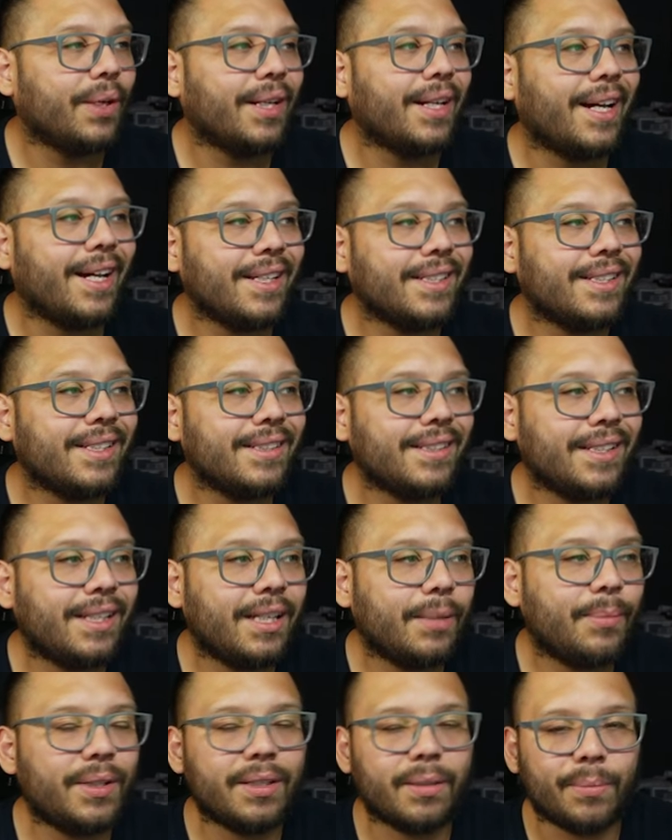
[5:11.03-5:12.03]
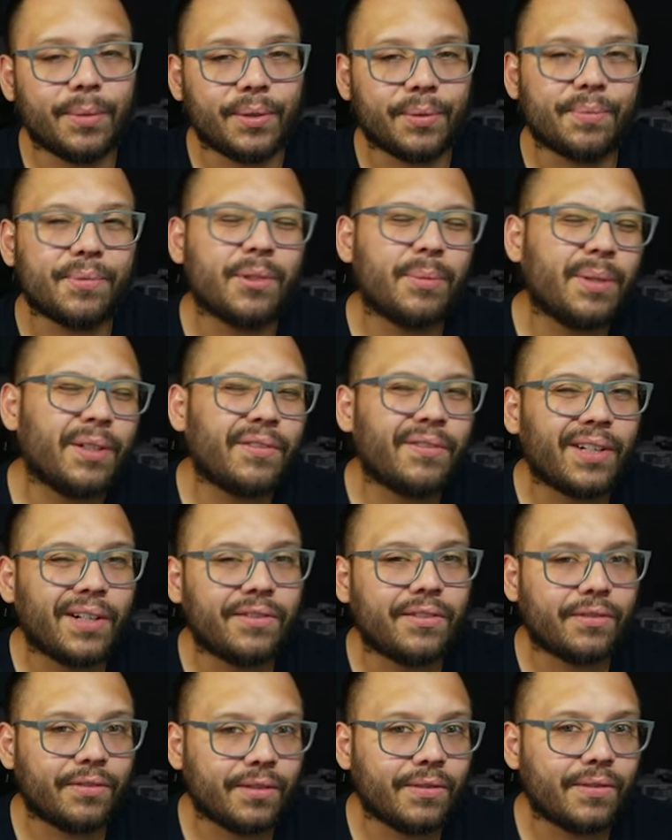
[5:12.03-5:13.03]
but I tend to keep it in the middle, so about
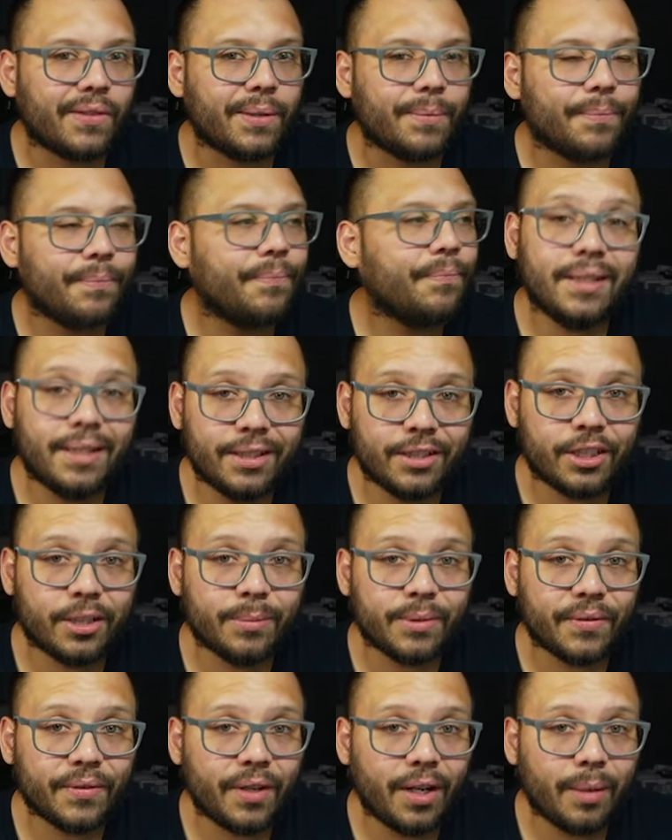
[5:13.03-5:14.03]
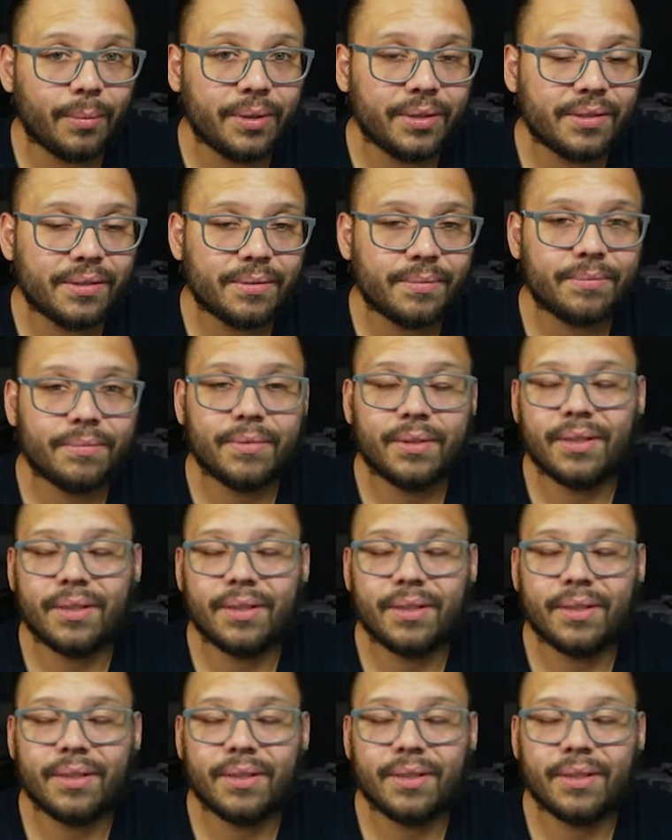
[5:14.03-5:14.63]
5 to 50. In terms of comments,